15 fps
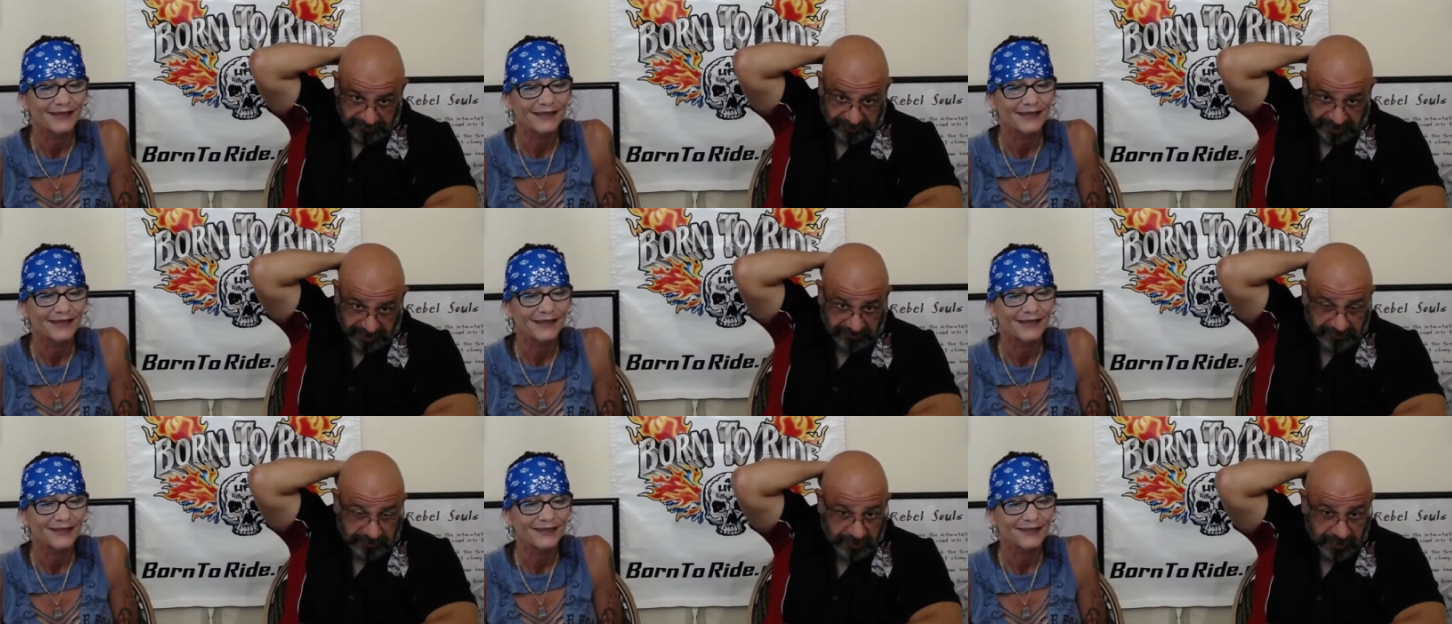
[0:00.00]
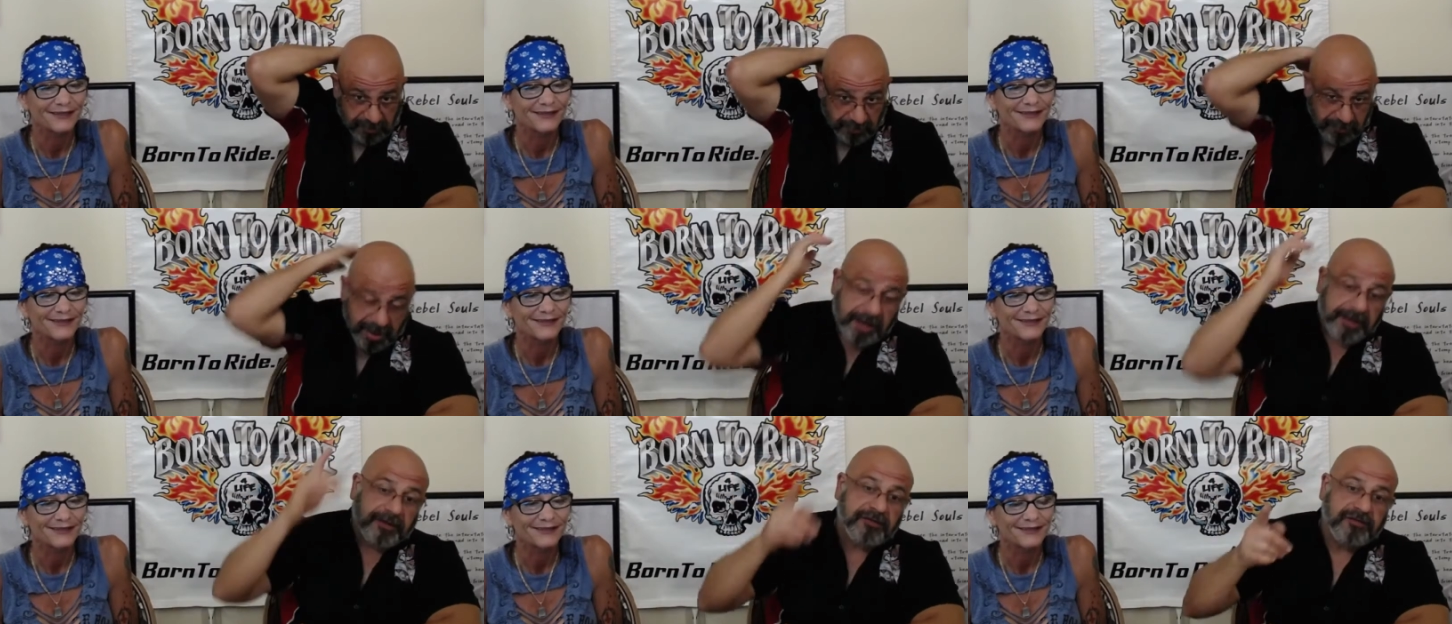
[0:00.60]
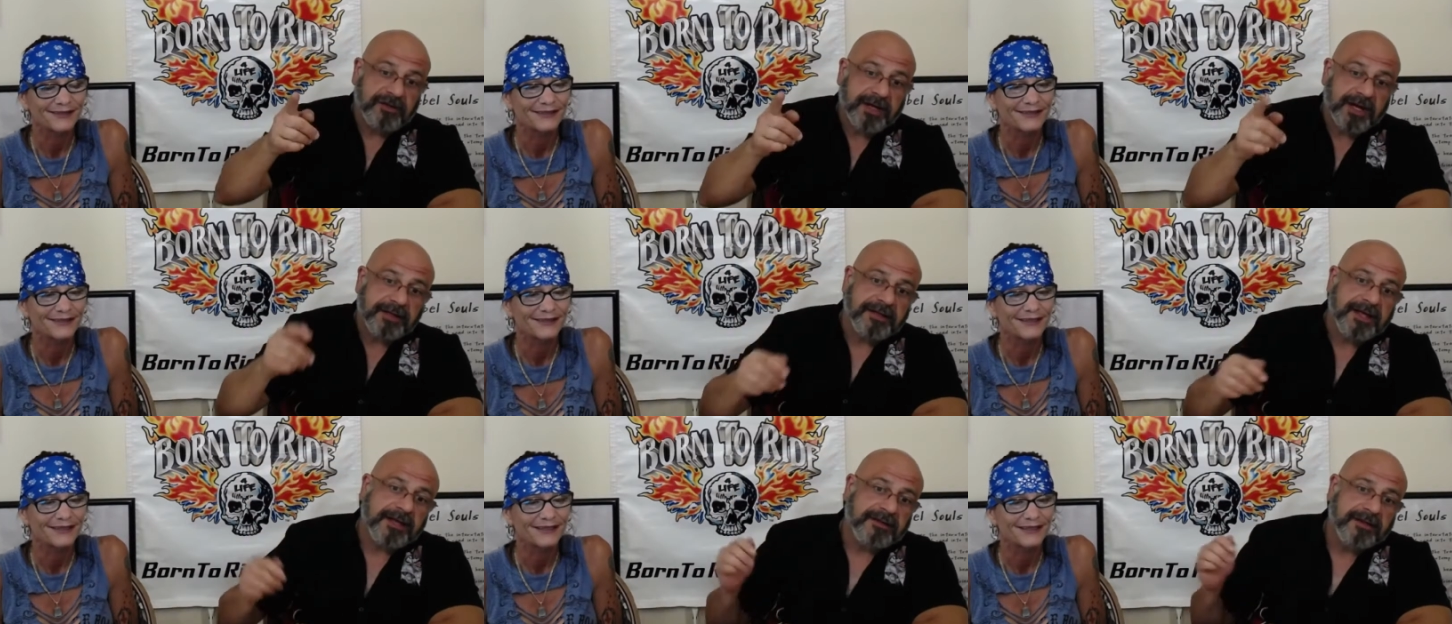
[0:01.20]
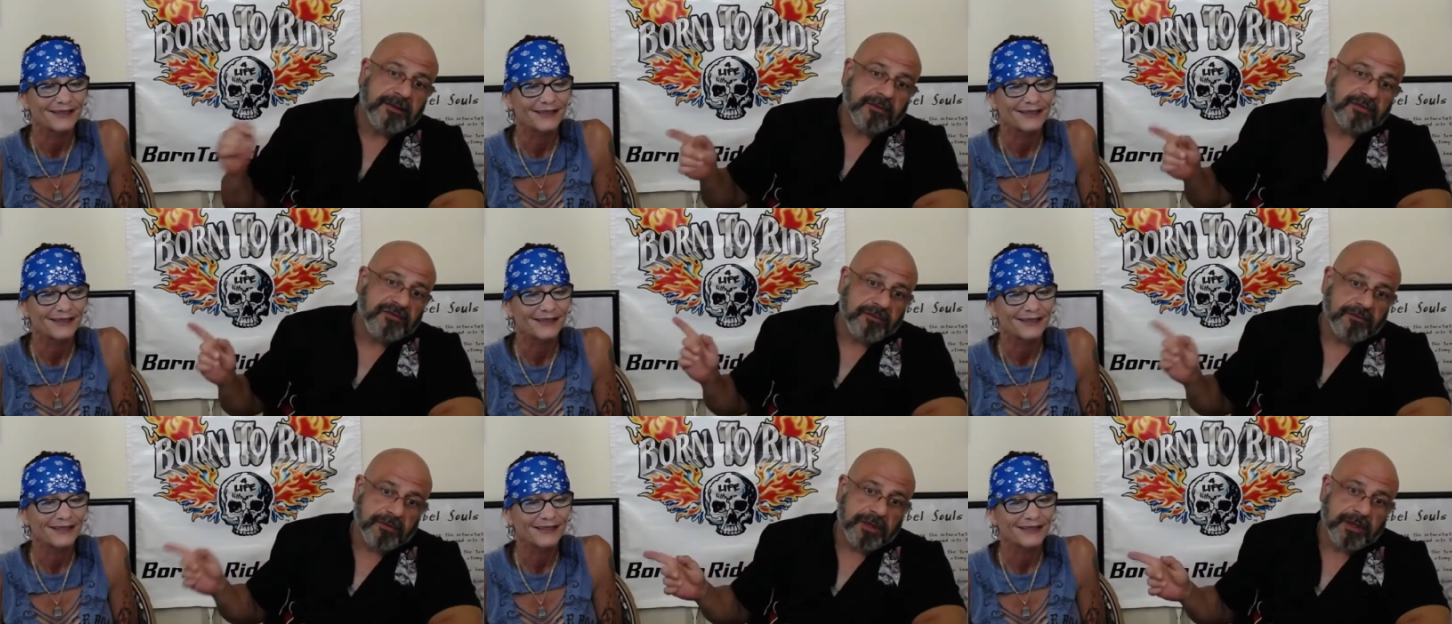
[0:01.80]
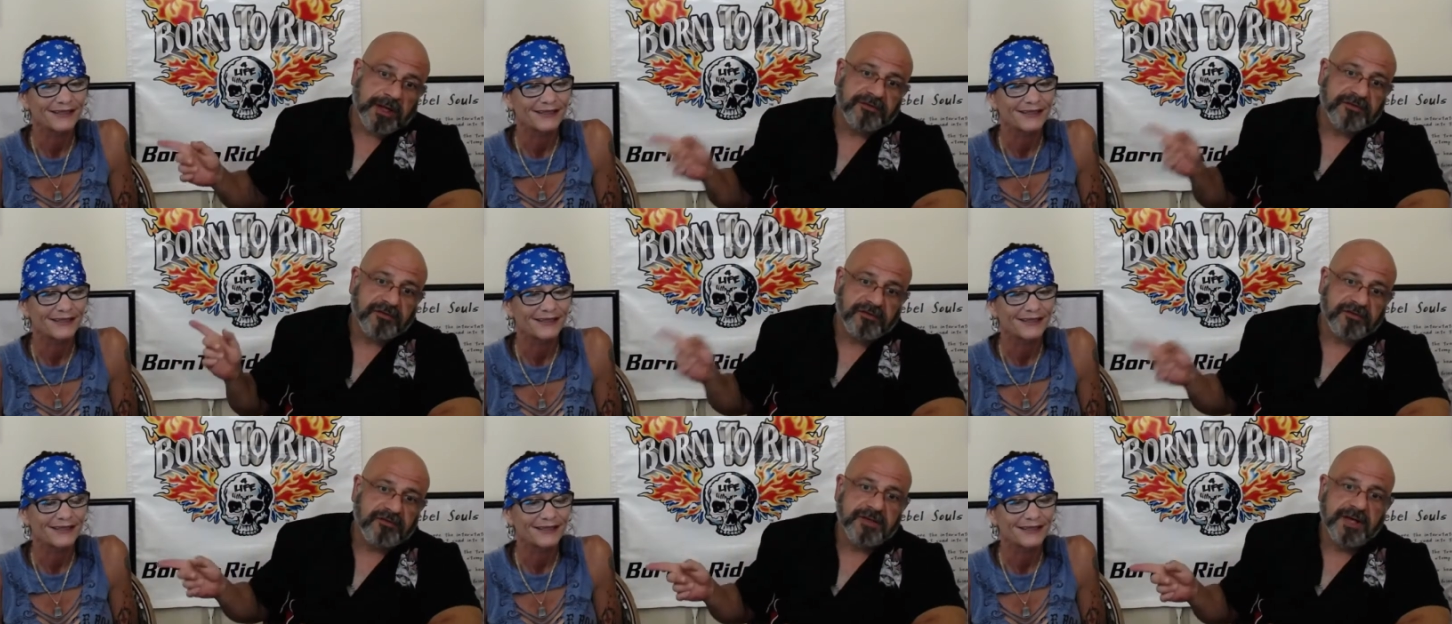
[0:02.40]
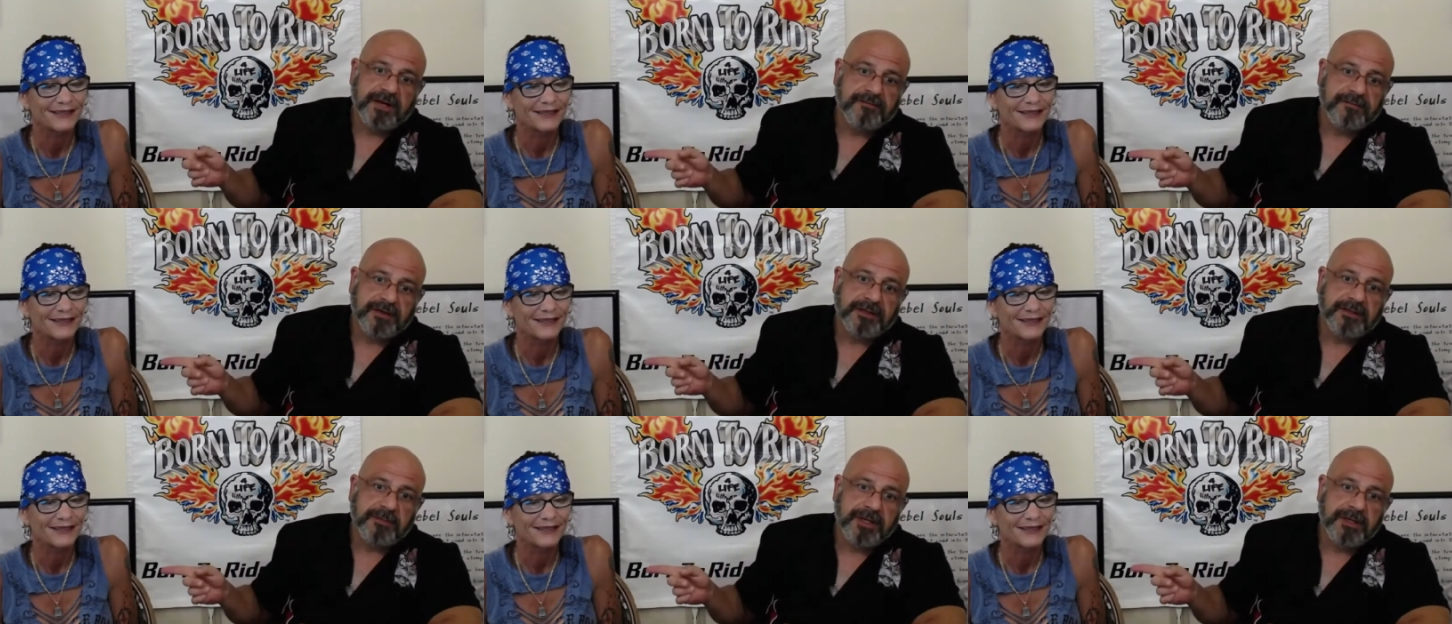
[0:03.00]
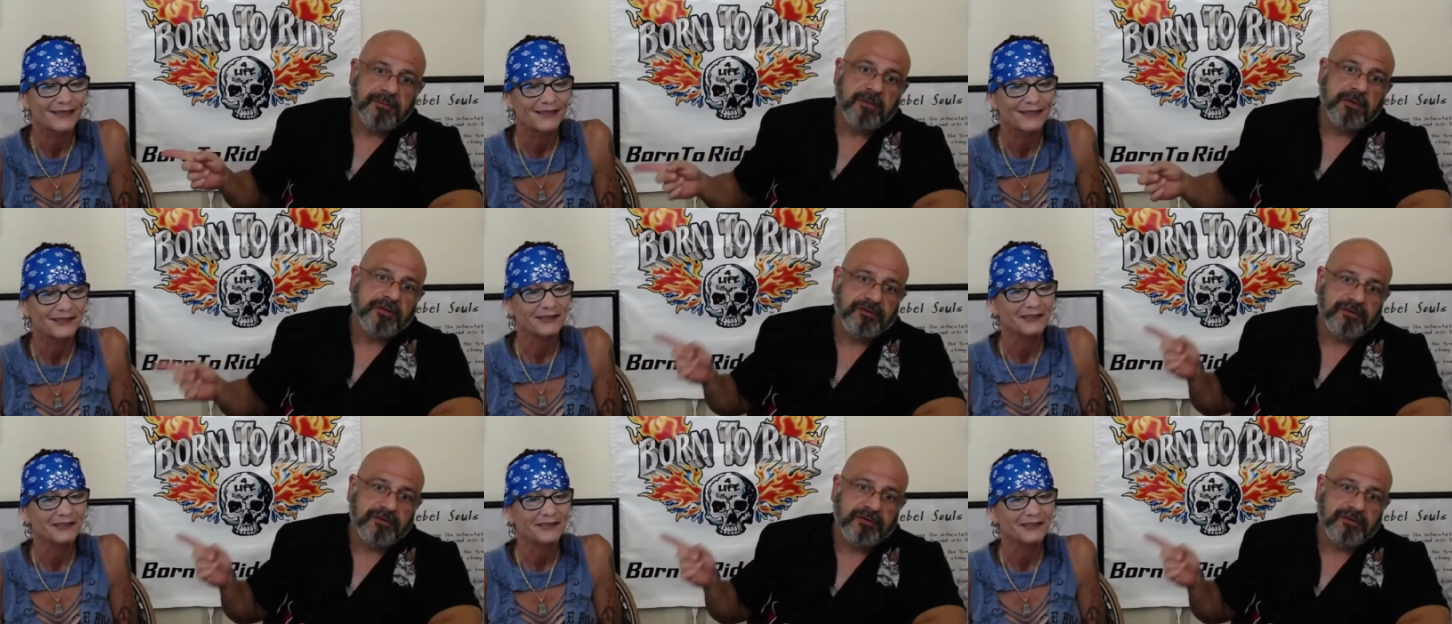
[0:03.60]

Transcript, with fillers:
Speaker 1: tattooed on her back, and she got that done when she realized that she's not a victim anymore.